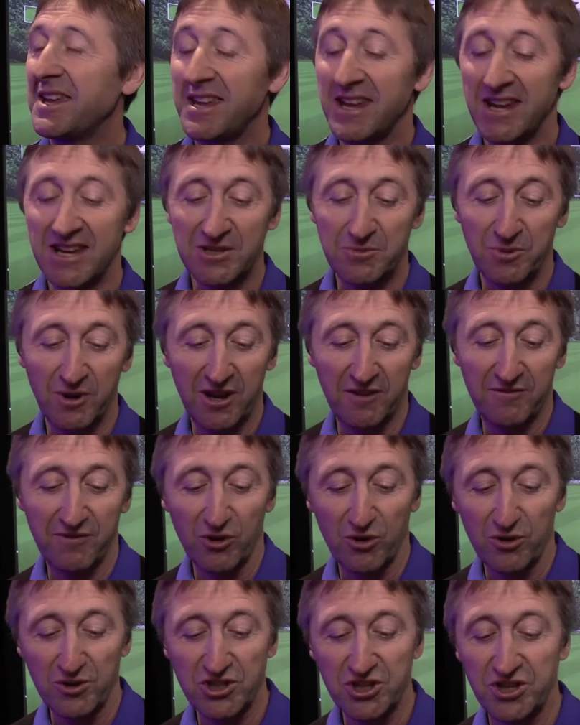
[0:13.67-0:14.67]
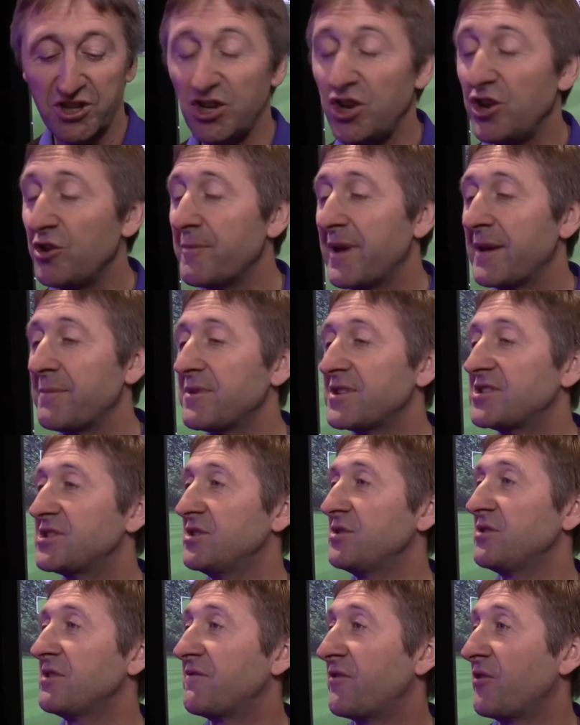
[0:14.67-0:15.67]
Yes, we have launched the new member
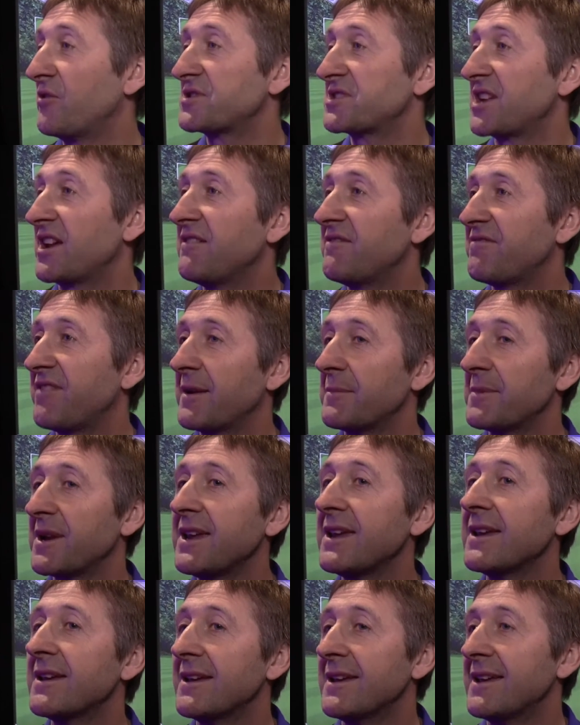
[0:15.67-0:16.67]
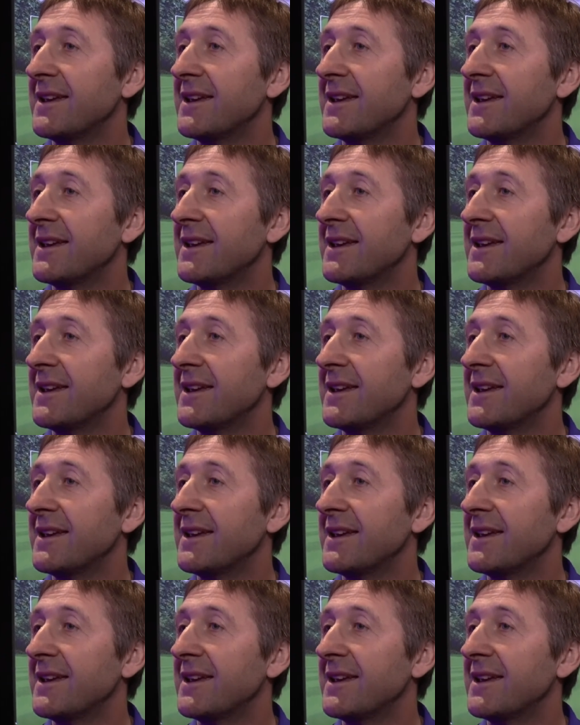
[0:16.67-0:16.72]
to the Foresight family